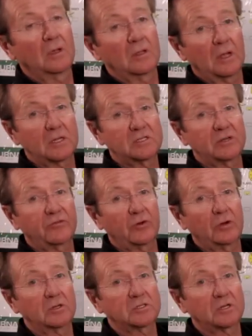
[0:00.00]
That's it for
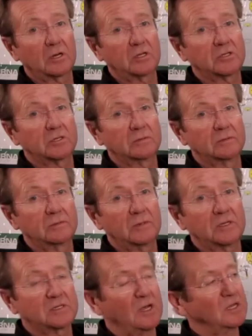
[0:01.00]
your installation.
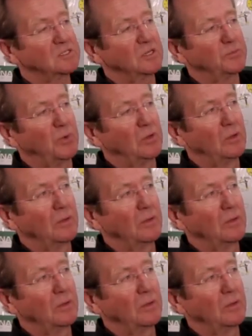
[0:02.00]
It's that simple.